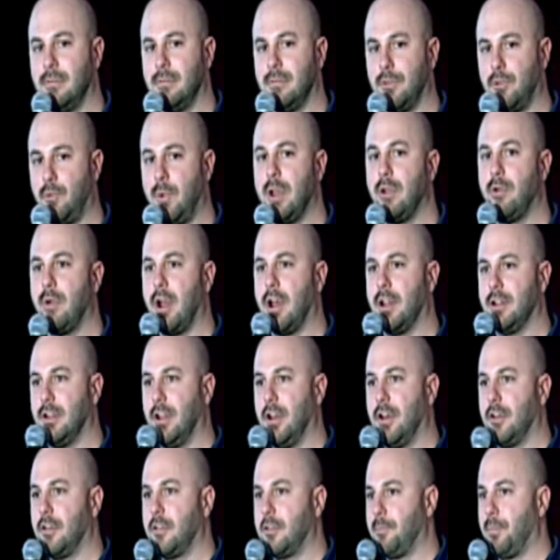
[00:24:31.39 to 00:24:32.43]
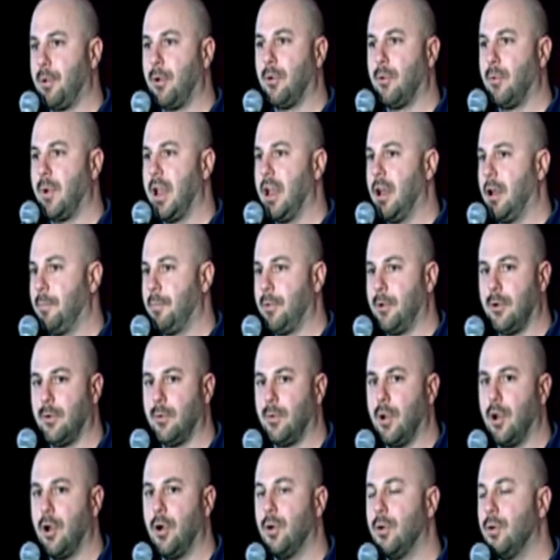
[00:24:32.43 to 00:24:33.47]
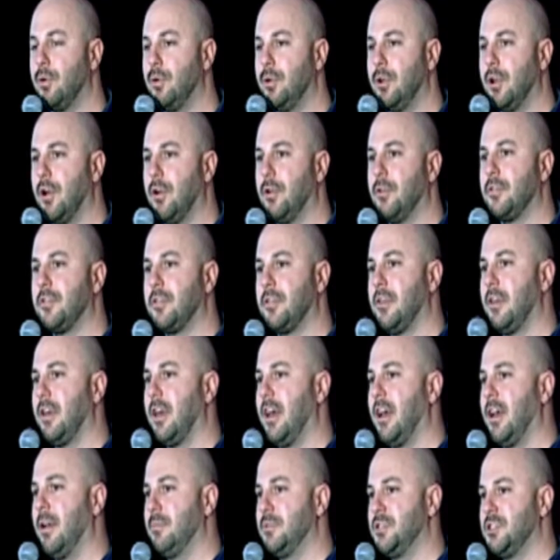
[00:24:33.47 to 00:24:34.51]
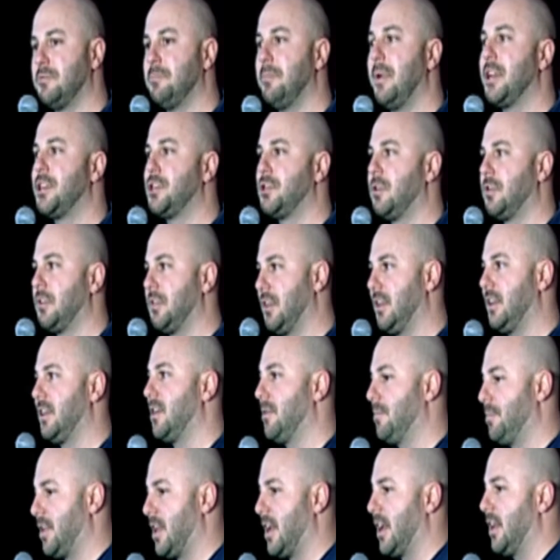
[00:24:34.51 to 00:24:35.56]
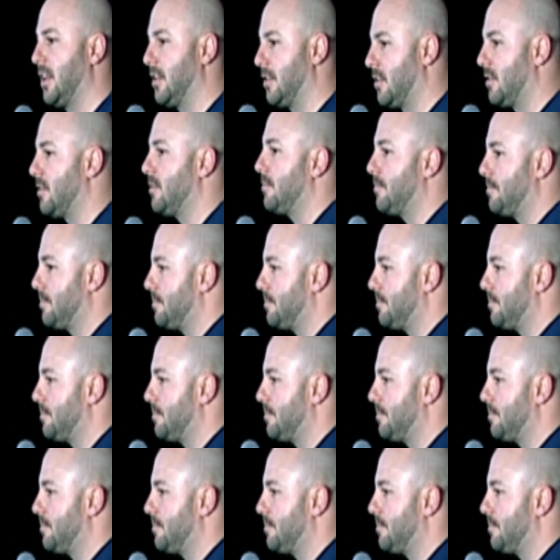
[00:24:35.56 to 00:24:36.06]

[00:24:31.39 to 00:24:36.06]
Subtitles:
3 ground lugs per rail, per row, who knows? Just make sure it's in compliance.